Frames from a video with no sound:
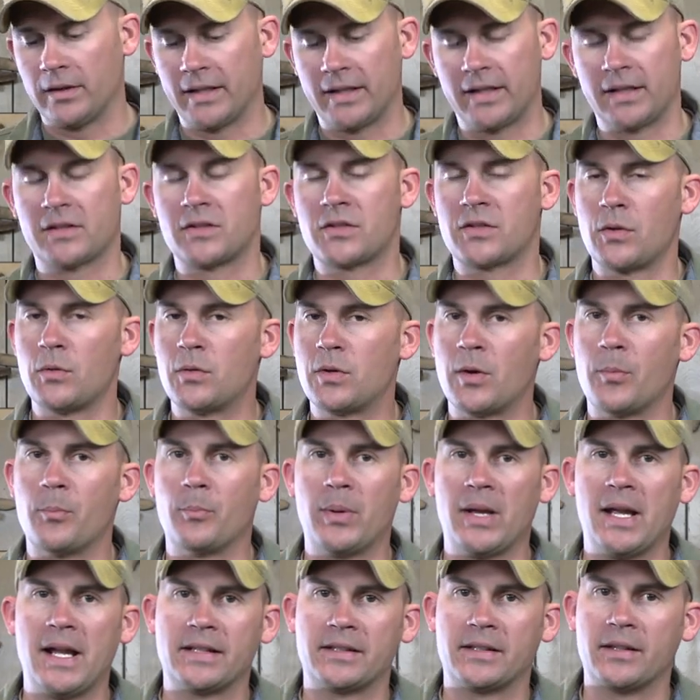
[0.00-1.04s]
Like it's so
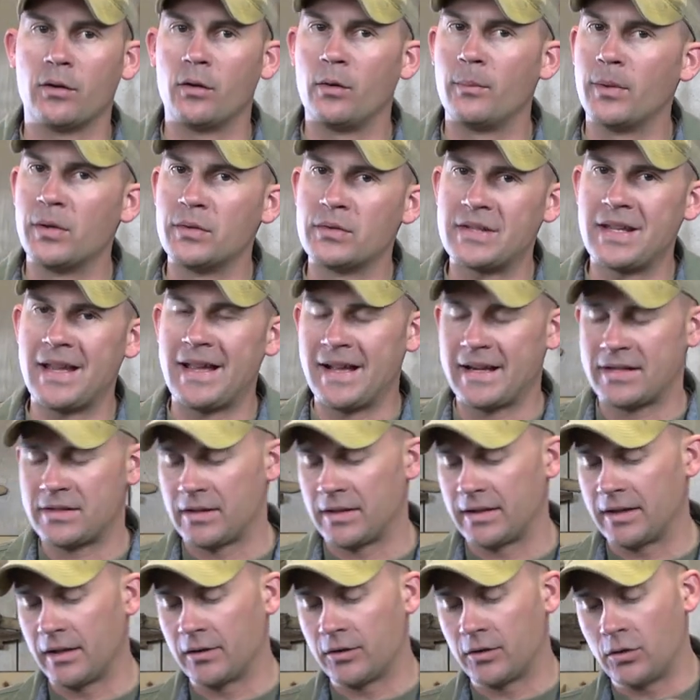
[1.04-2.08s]
compact, it almost acts
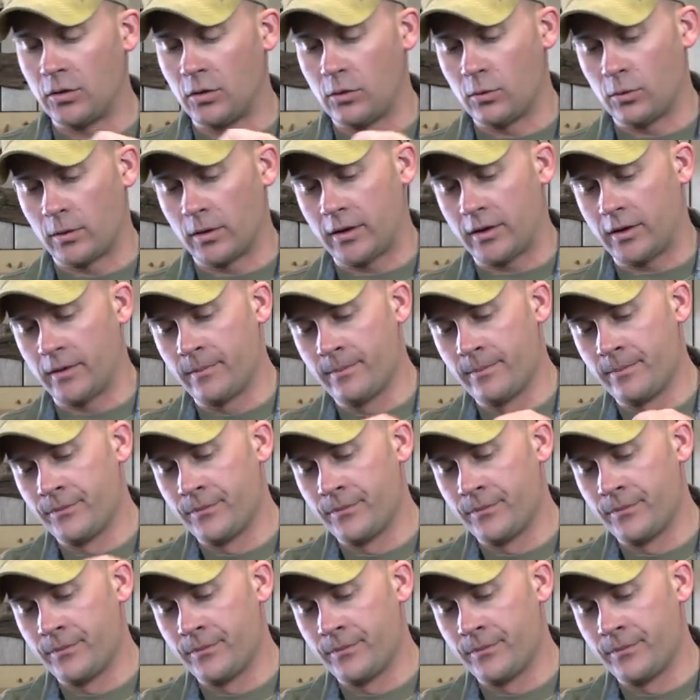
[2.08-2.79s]
like a cork.